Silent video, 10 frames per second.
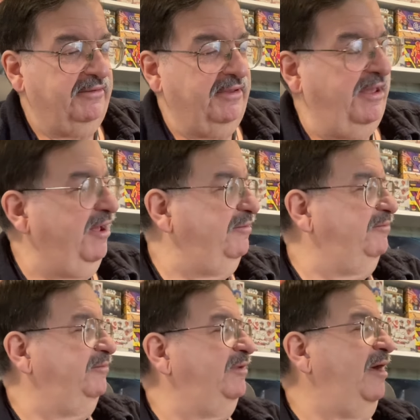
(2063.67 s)
Yeah,
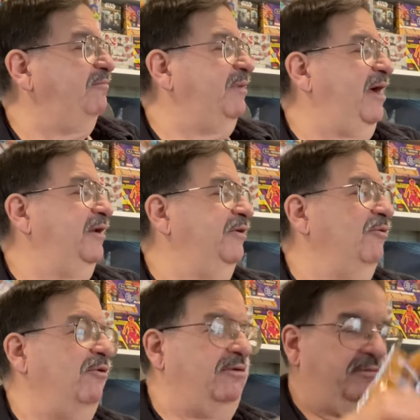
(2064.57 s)
not bad at
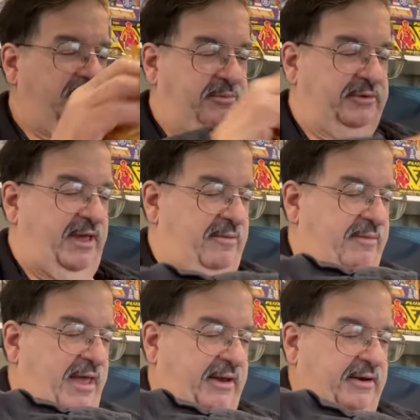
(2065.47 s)
all. Put
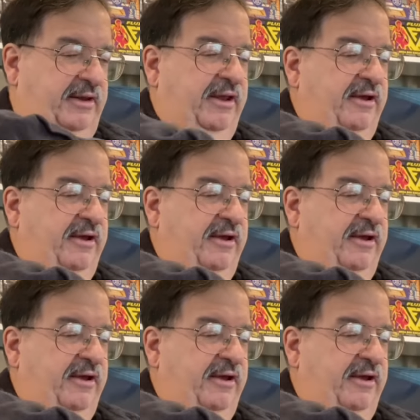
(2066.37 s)
that back